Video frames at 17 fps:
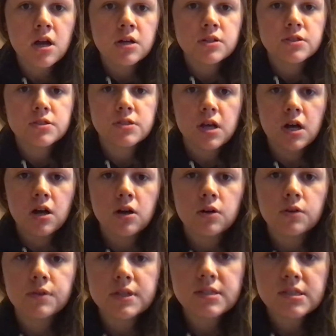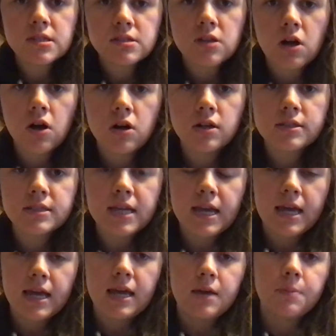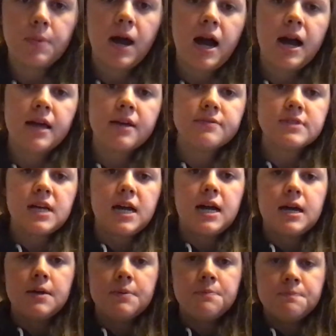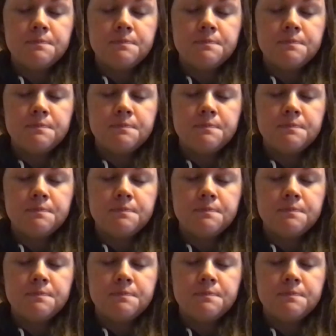So this is called a pie of time.